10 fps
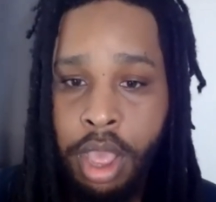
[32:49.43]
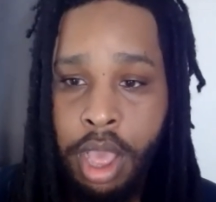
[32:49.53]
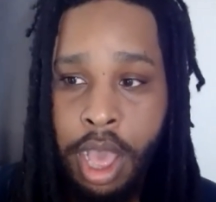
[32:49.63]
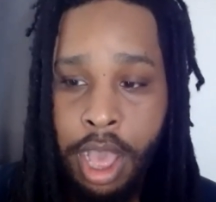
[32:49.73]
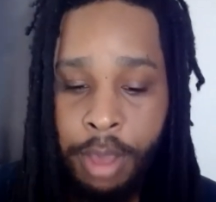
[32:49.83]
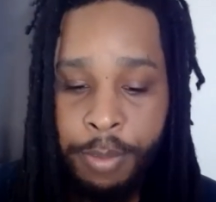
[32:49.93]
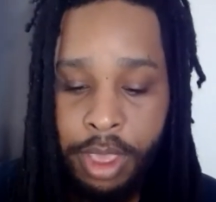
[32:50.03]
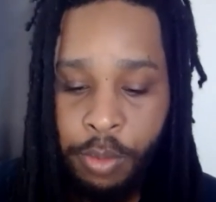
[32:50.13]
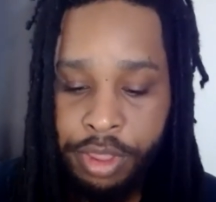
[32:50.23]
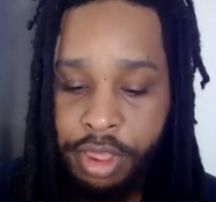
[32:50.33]
Um,
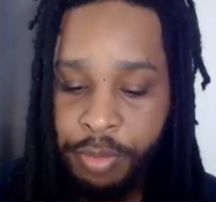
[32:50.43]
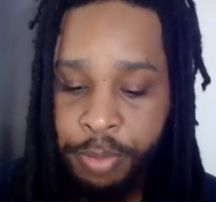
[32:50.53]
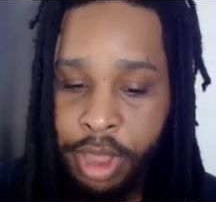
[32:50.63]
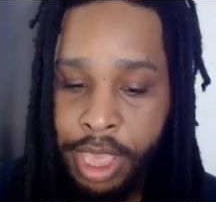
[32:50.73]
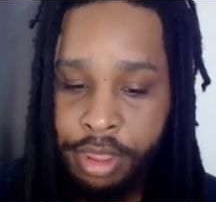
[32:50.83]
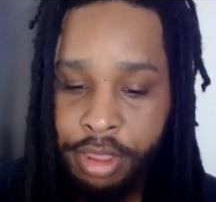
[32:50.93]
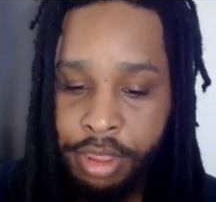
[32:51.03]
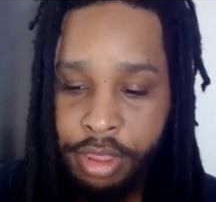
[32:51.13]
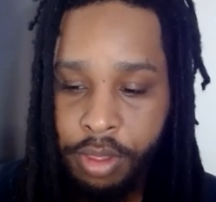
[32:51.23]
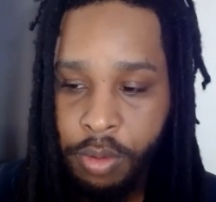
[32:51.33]
it was this place
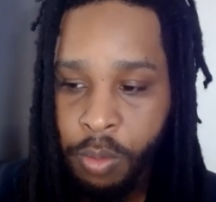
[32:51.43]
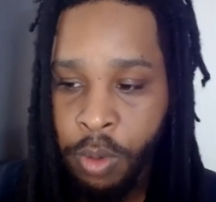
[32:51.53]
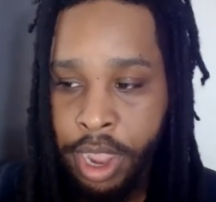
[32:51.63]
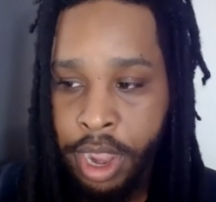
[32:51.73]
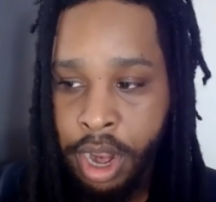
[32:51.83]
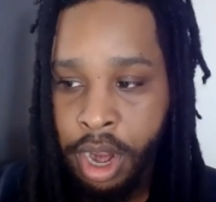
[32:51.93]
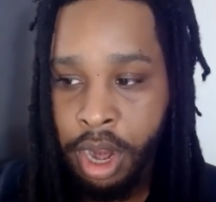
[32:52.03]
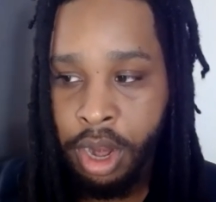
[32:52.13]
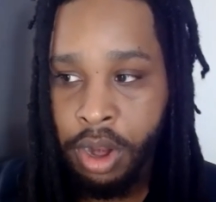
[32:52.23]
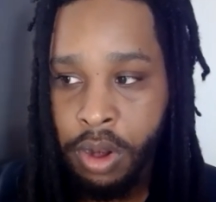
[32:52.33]

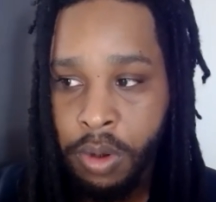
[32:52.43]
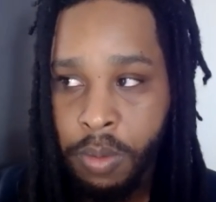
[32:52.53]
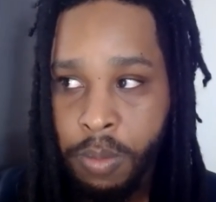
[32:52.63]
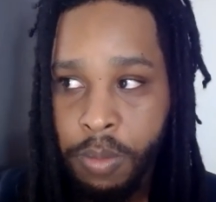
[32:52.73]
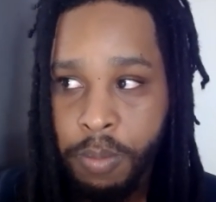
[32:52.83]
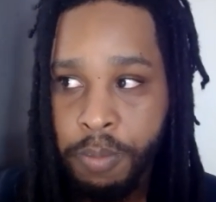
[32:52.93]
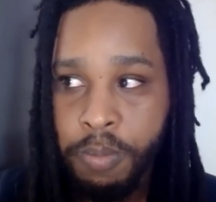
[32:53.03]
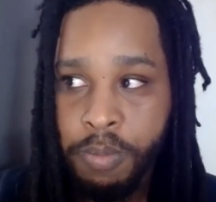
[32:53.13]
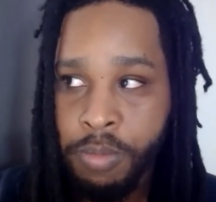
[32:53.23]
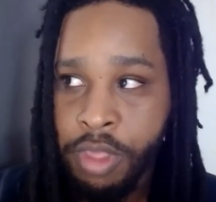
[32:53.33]
where
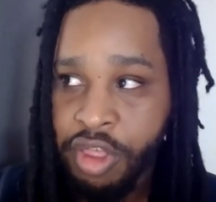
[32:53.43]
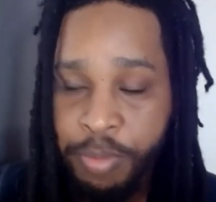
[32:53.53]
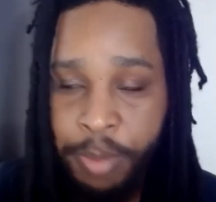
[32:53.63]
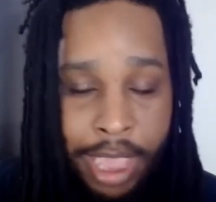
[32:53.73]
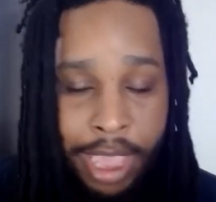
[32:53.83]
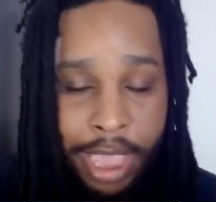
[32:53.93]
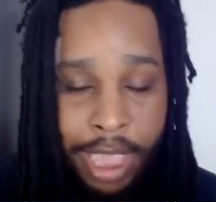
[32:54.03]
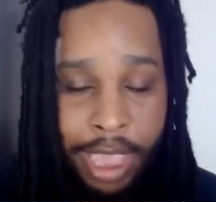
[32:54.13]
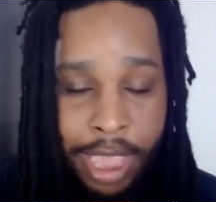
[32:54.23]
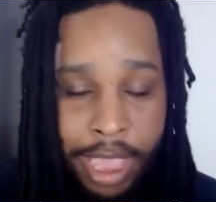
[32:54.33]
despite
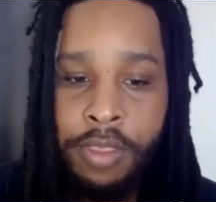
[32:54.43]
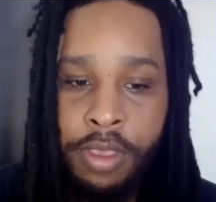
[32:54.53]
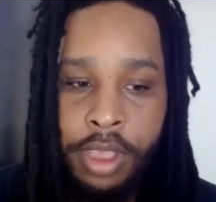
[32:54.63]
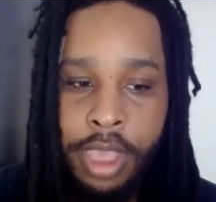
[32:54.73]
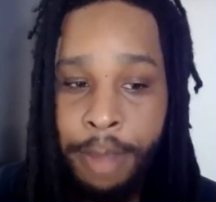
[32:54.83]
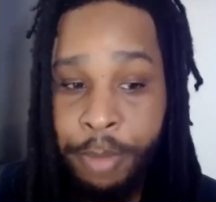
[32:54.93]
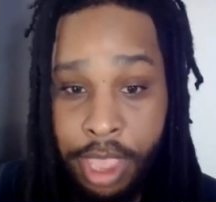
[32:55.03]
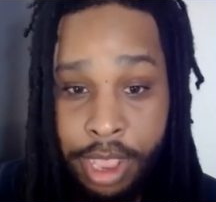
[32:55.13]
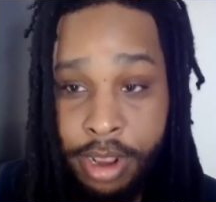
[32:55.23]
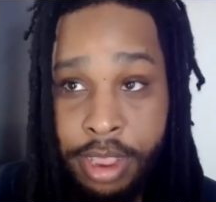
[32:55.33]
the, the, the
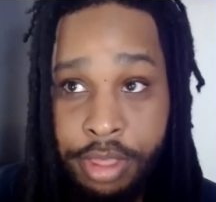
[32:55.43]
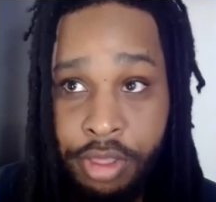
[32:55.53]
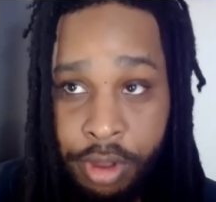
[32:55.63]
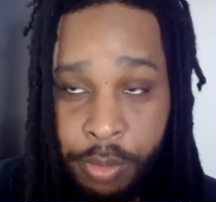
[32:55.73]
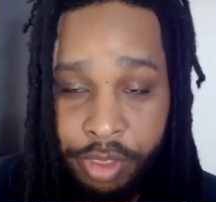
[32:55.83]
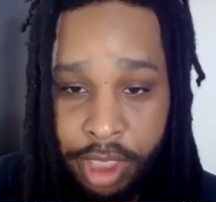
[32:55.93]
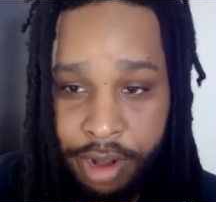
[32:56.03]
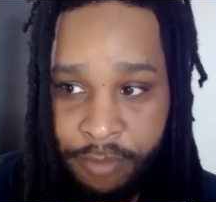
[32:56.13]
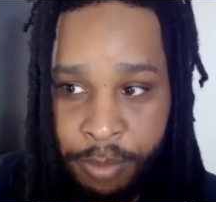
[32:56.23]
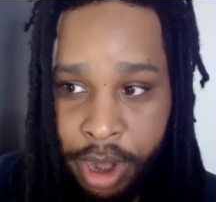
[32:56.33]
complicated history with
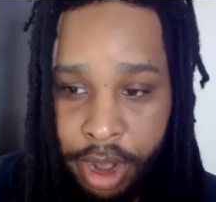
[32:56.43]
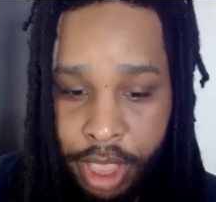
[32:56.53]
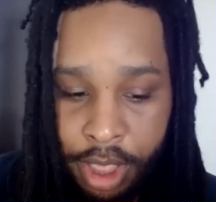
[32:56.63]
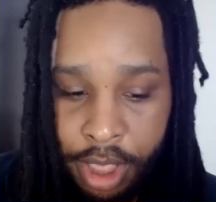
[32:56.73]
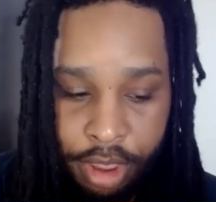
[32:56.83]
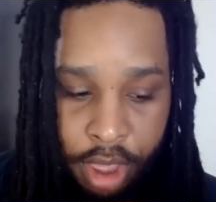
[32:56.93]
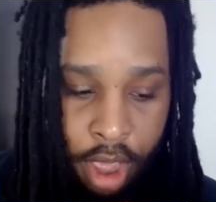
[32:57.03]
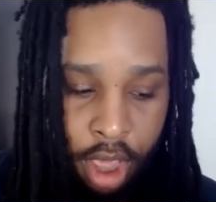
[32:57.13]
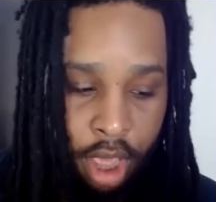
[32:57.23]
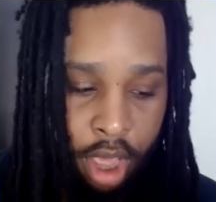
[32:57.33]
Native Americans,
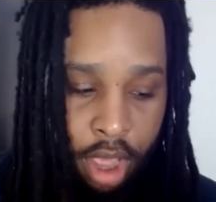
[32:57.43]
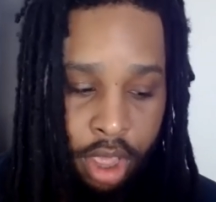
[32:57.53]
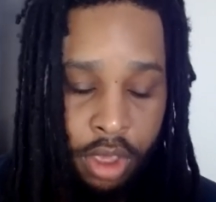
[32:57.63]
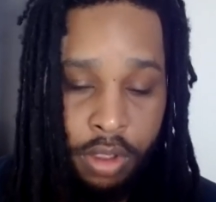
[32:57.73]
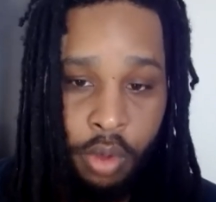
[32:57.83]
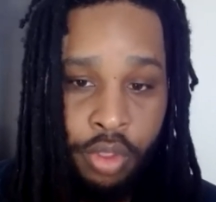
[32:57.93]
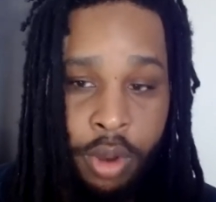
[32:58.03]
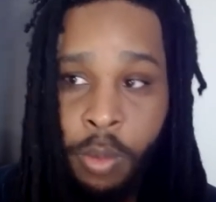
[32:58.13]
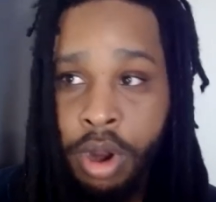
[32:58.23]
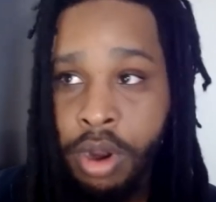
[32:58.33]
you know, there
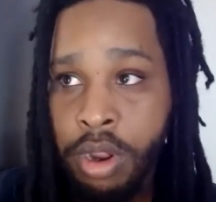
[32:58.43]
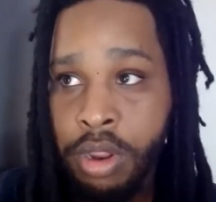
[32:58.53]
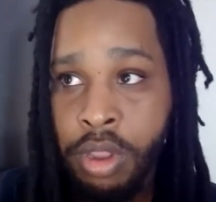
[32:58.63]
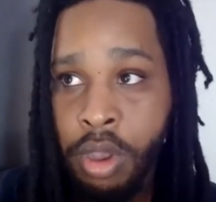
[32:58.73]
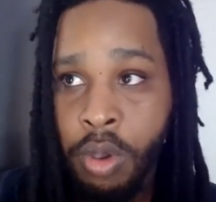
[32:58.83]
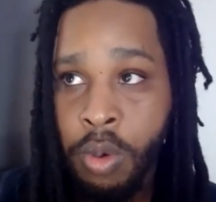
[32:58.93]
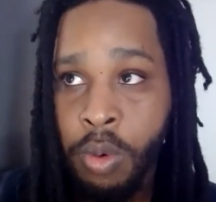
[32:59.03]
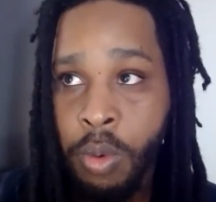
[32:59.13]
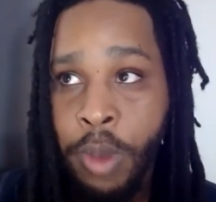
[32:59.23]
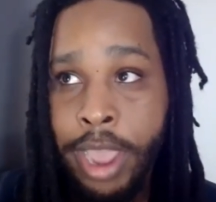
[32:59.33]
were no
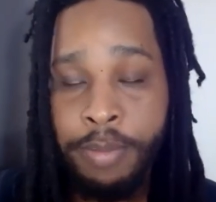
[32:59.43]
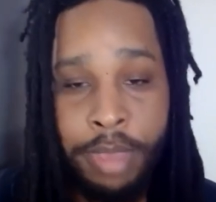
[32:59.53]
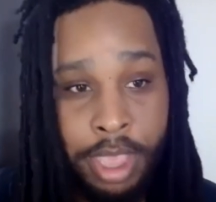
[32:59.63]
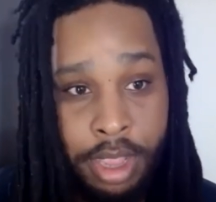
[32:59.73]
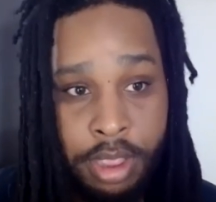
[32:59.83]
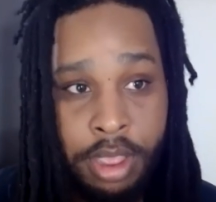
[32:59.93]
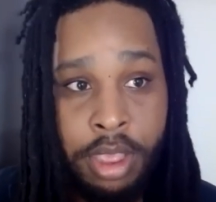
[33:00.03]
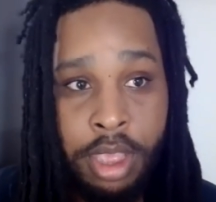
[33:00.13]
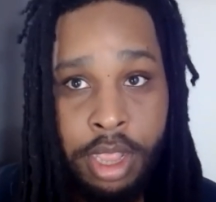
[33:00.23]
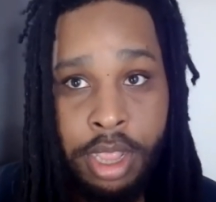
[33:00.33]
white men
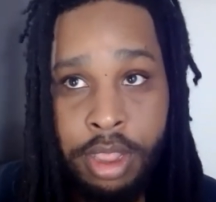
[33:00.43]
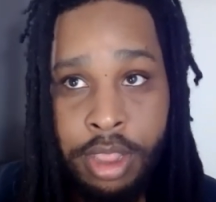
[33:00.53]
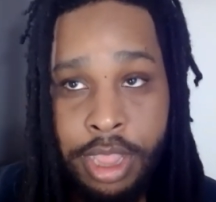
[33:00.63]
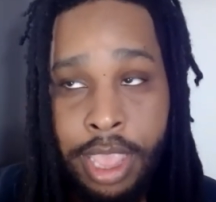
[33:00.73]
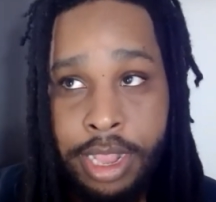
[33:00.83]
that they